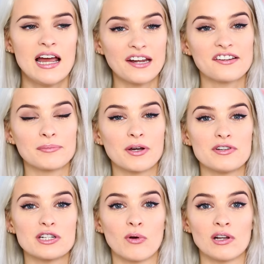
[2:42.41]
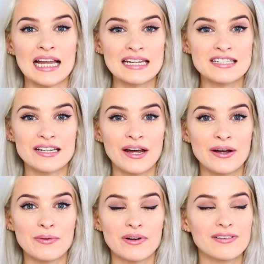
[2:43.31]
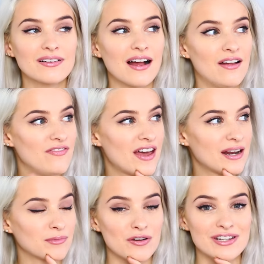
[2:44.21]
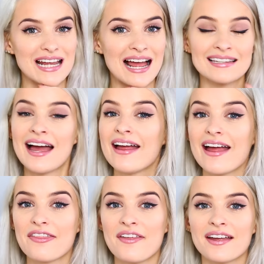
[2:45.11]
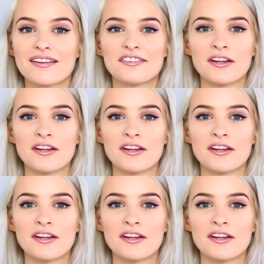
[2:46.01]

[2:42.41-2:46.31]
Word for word: Next I'm going to Orlando, and then I'm going to LA, I think.